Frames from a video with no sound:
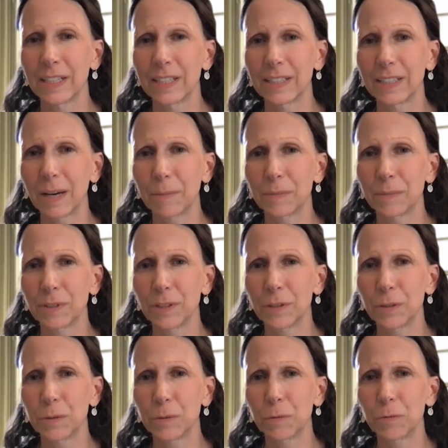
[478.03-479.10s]
them
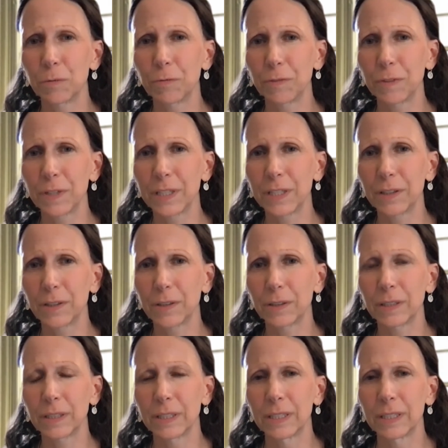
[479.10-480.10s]
to feel